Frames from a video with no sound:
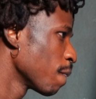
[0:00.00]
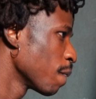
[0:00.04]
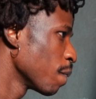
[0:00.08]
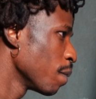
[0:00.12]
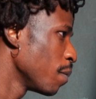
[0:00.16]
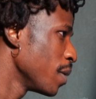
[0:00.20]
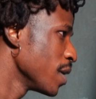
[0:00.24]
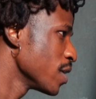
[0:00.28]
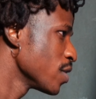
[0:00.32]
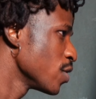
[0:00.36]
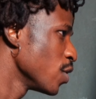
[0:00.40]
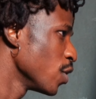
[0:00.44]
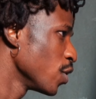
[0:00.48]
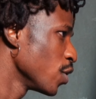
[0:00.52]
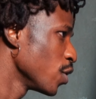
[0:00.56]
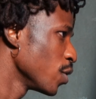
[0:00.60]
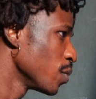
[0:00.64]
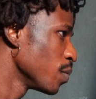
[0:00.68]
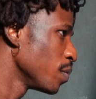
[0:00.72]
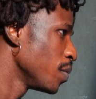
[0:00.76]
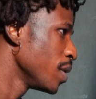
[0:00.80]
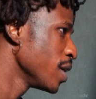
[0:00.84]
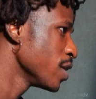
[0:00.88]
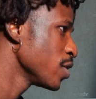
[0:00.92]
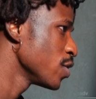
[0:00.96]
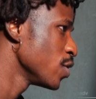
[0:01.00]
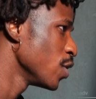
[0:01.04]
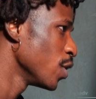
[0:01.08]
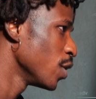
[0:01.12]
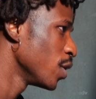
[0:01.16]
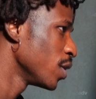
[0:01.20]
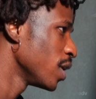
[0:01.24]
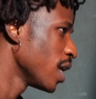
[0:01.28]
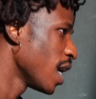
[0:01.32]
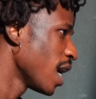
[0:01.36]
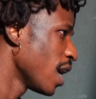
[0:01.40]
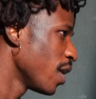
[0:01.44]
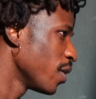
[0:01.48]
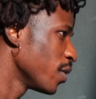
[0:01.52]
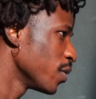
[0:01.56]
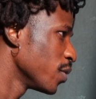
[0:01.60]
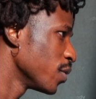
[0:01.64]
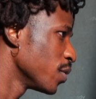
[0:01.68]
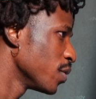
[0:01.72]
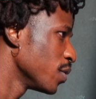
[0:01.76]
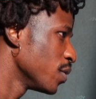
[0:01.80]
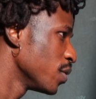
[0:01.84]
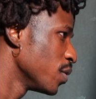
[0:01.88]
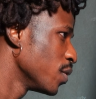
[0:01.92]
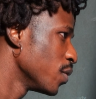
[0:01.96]
based on
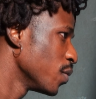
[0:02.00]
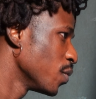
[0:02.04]
how